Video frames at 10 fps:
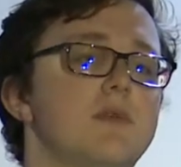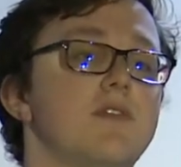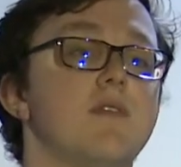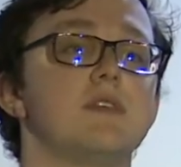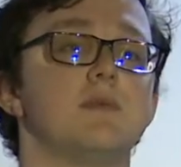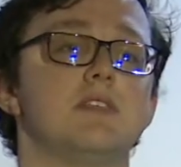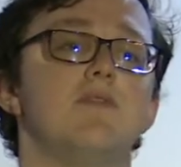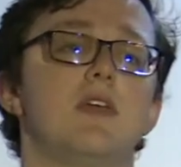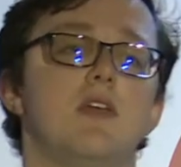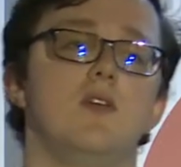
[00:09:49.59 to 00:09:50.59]
But if you have a
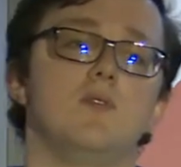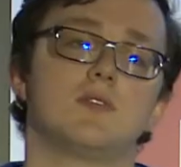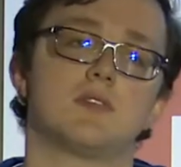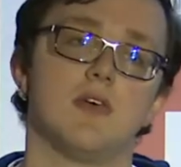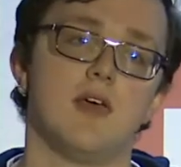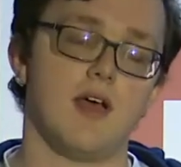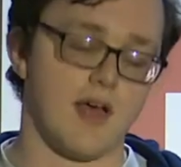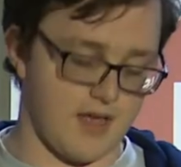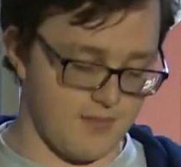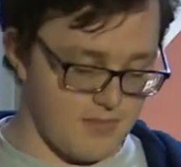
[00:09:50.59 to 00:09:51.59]
specific use,
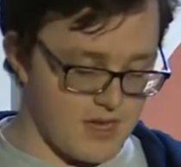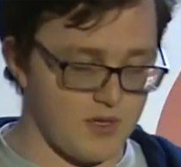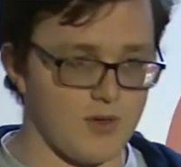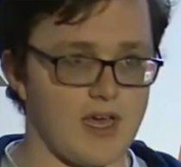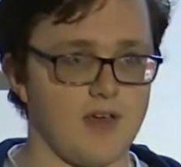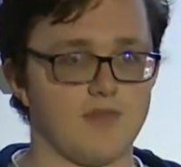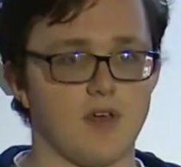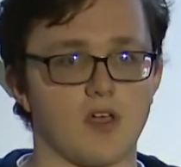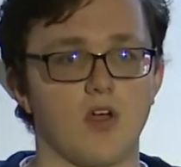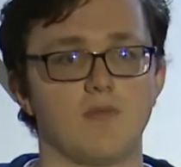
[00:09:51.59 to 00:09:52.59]
maybe you have a
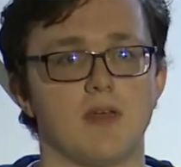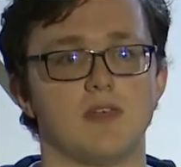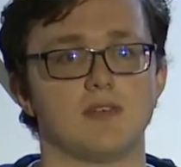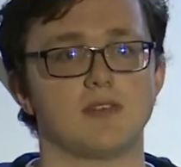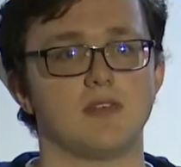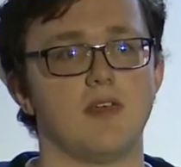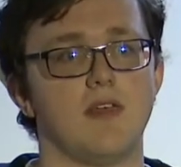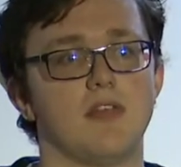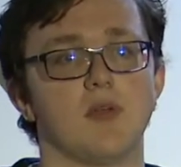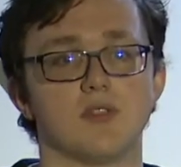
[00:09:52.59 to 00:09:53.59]
code base
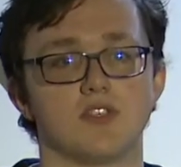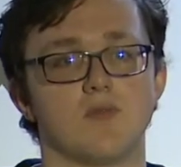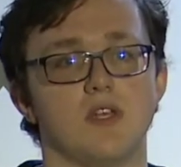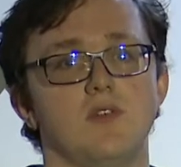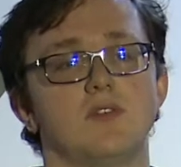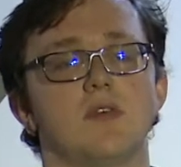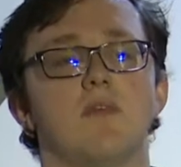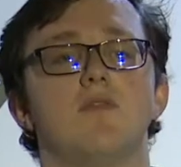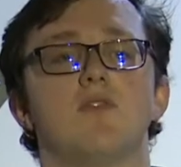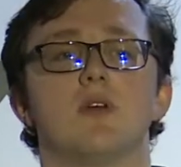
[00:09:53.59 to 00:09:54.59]
that you want to reuse some
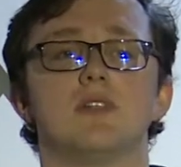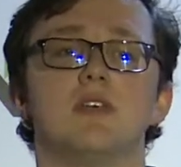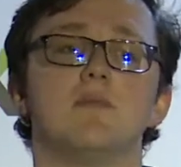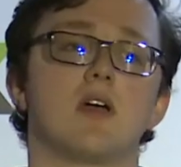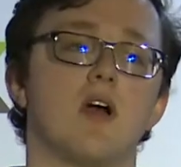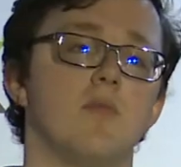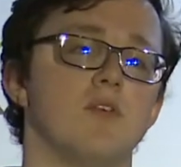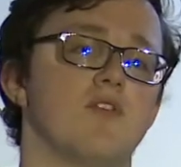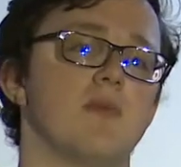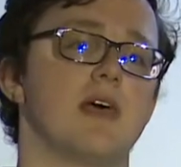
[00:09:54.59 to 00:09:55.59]
of, or a team that can't
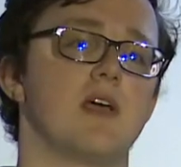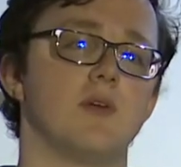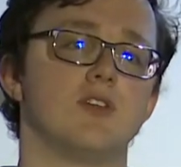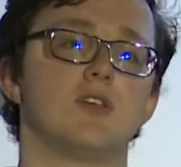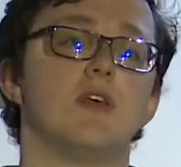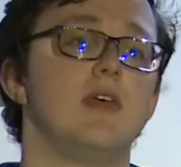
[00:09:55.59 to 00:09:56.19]
move from a language,